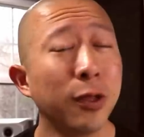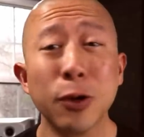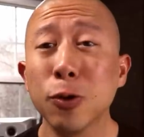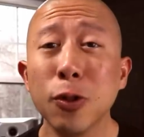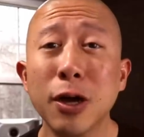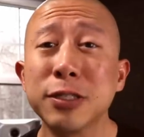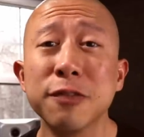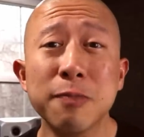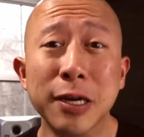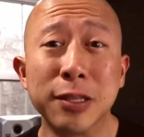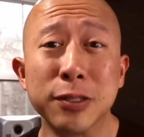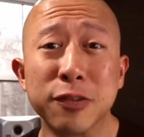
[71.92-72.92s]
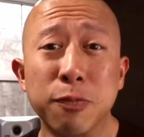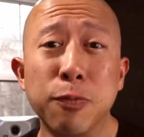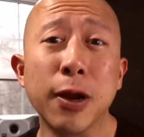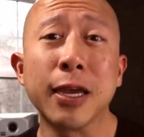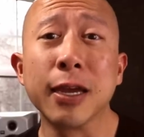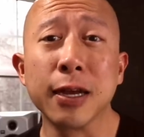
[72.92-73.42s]
And there are lots of methods of
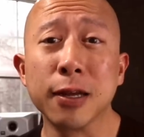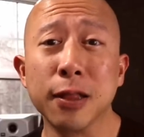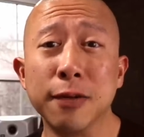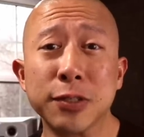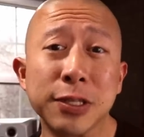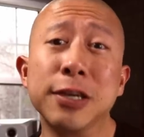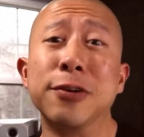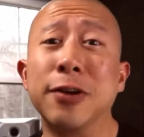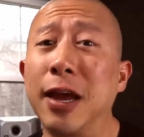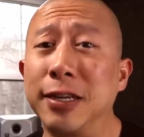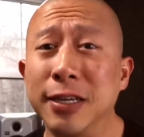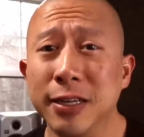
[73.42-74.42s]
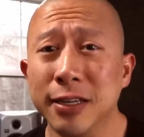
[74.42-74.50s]
breaking in gloves on the internet.